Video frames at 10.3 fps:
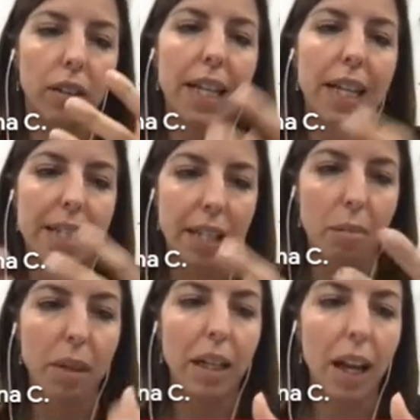
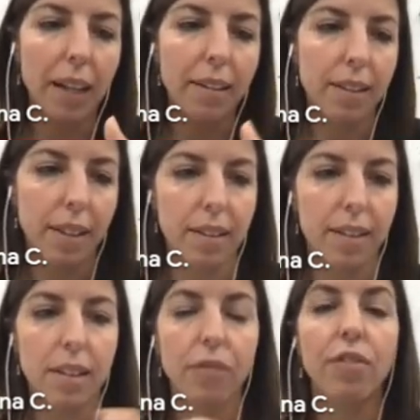extremely light, that
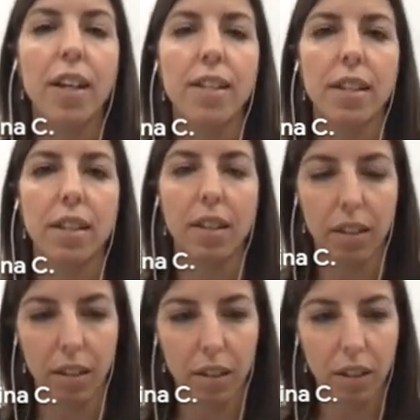is the fuzzy
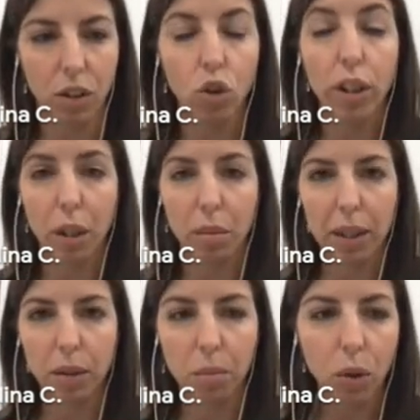cold dark
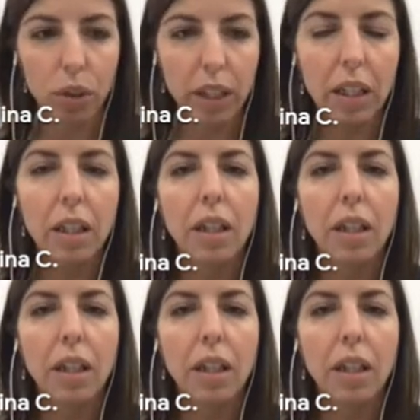matter model.